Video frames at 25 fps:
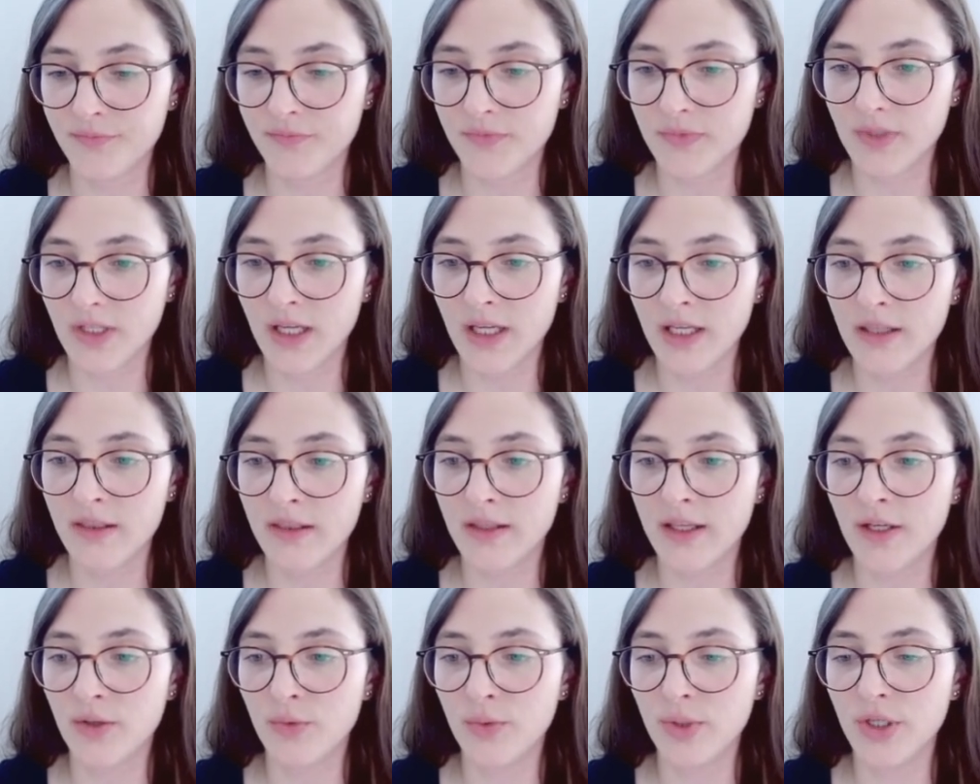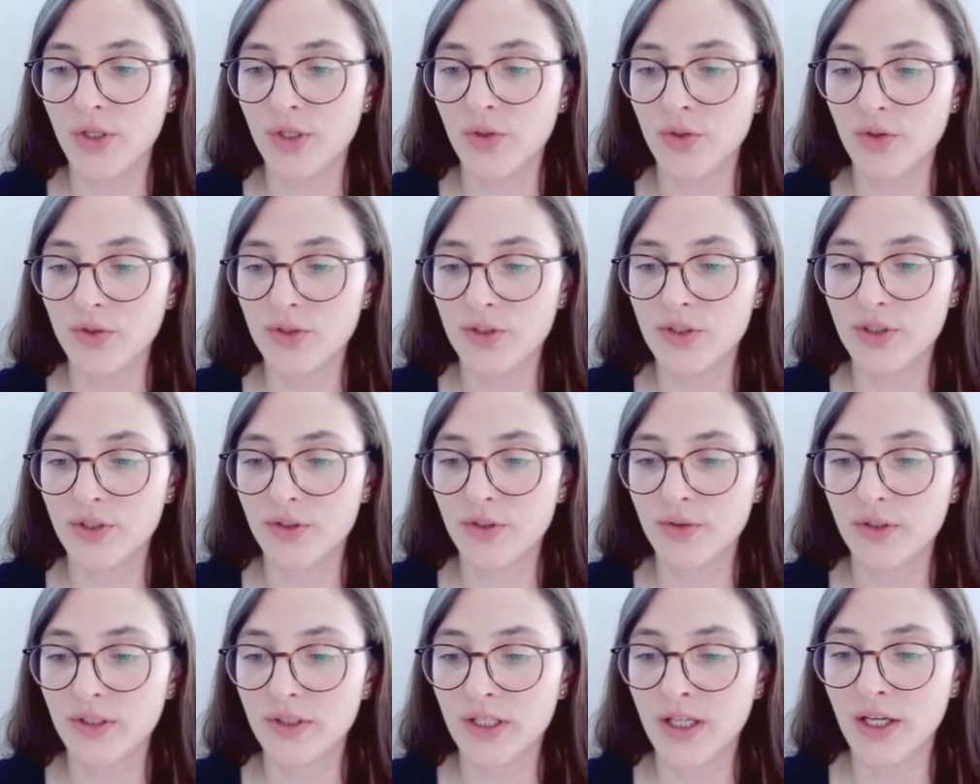and there we go.
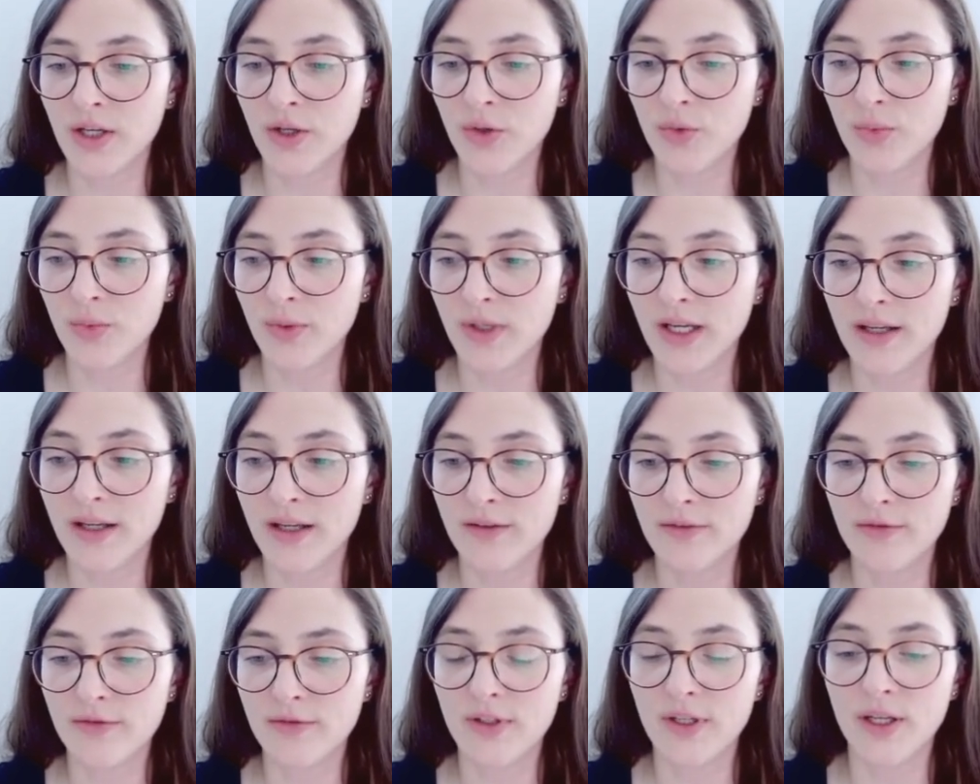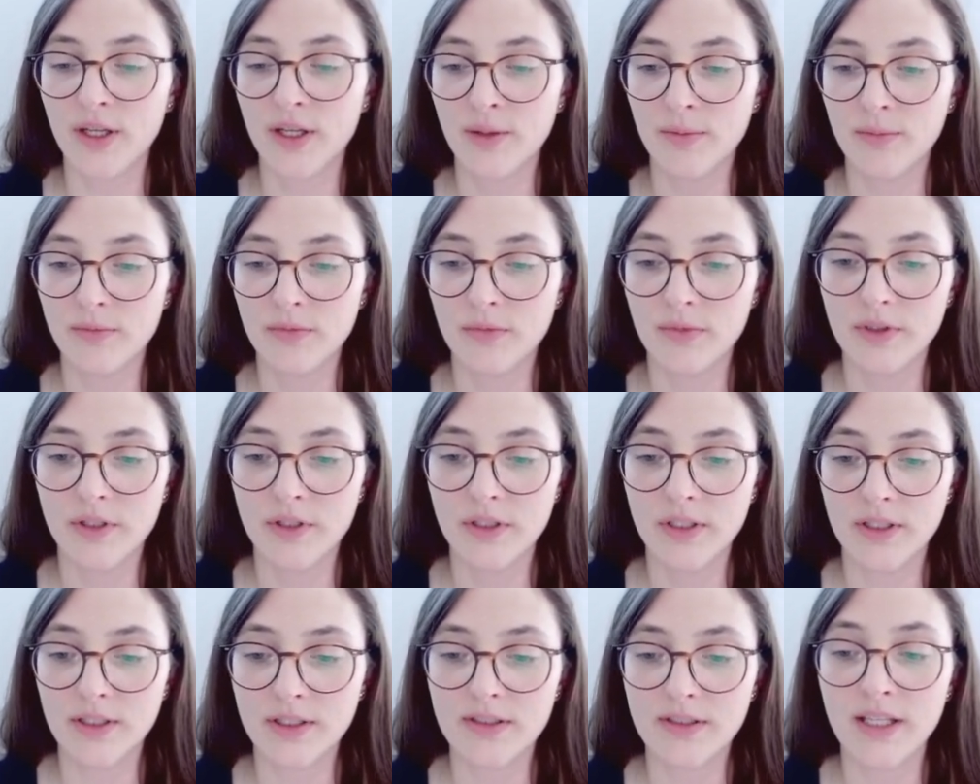So now we have
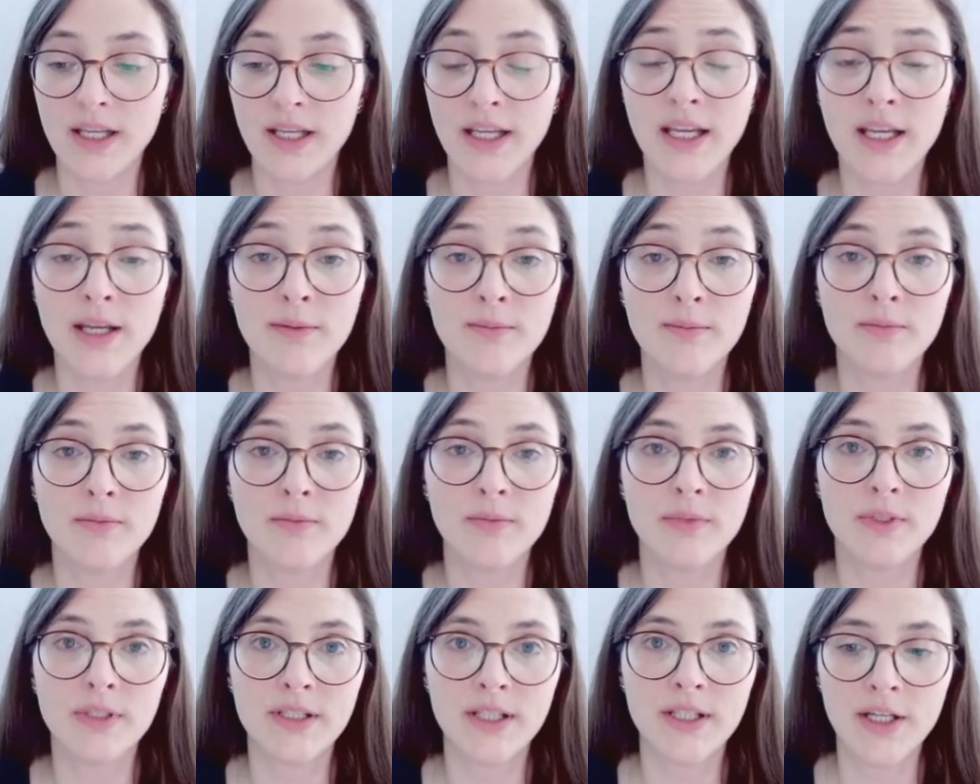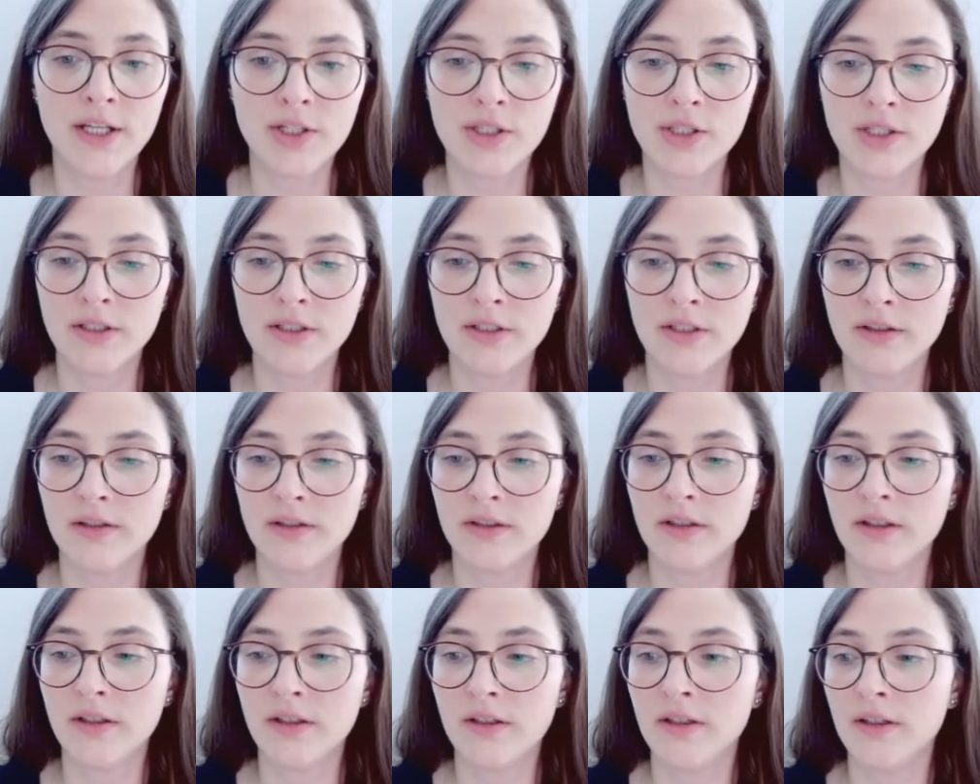the same session
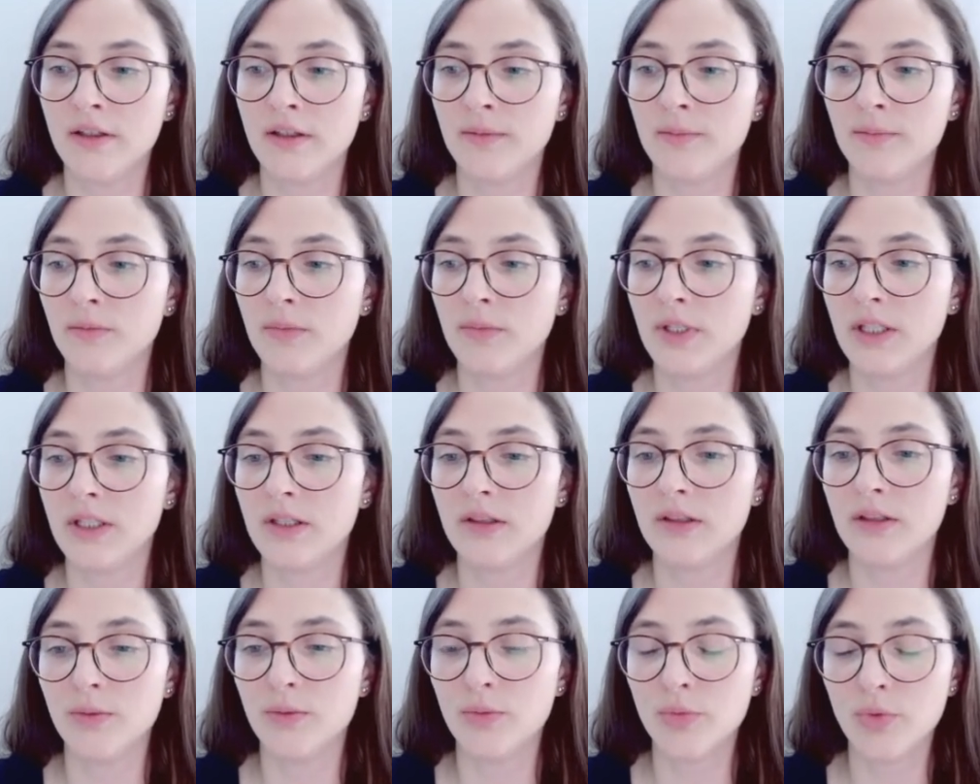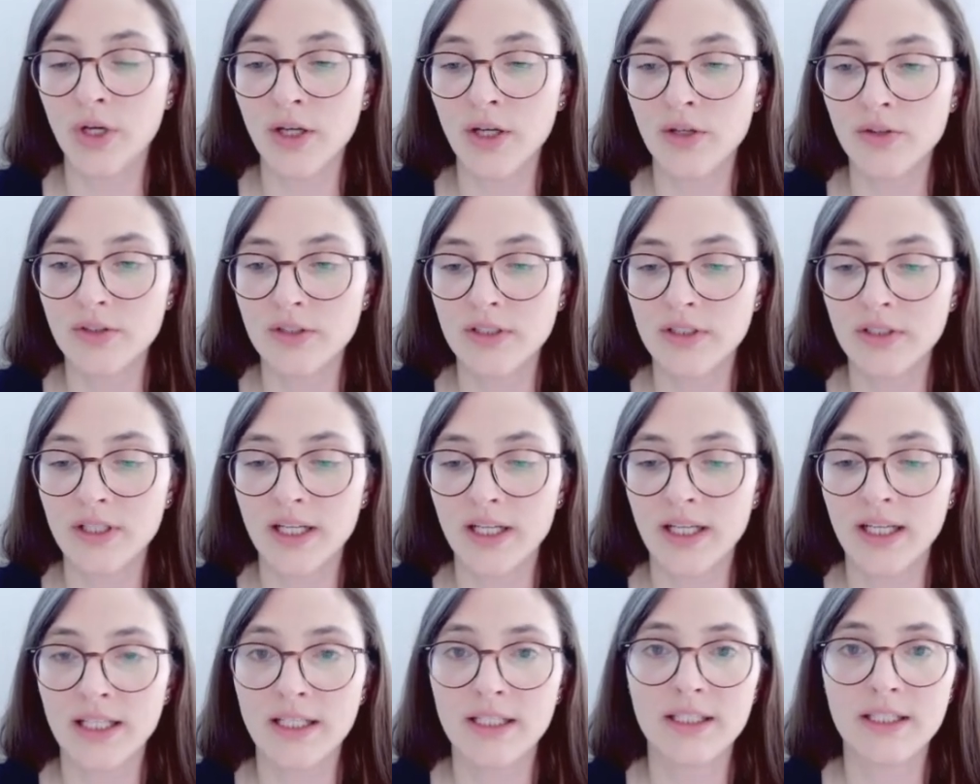in the browser
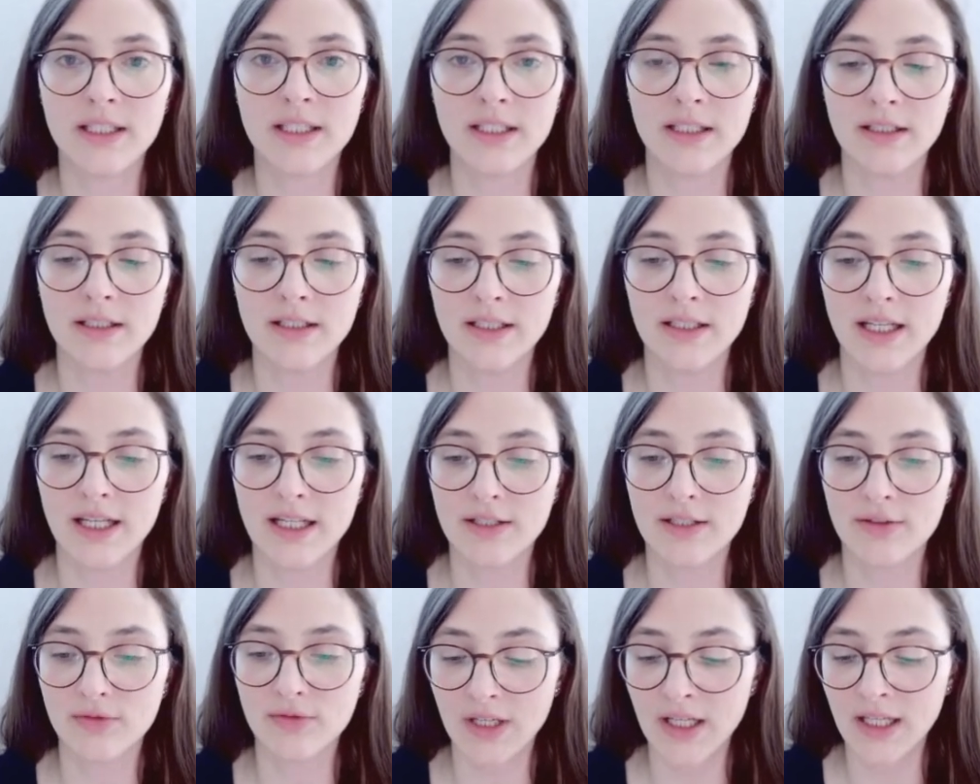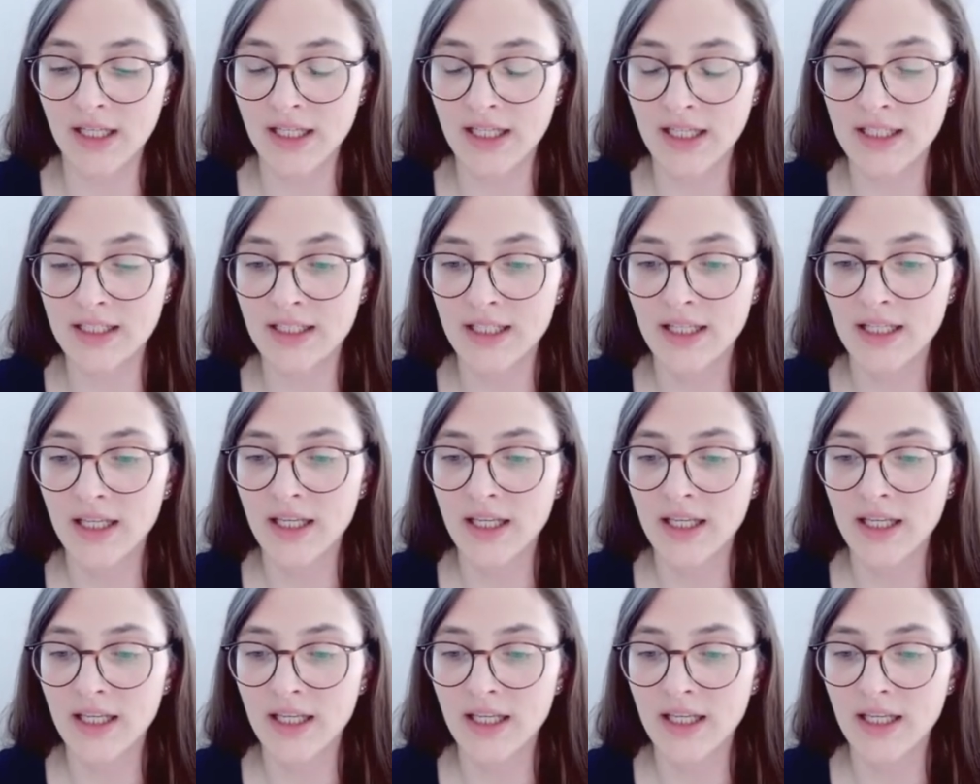and in the native client.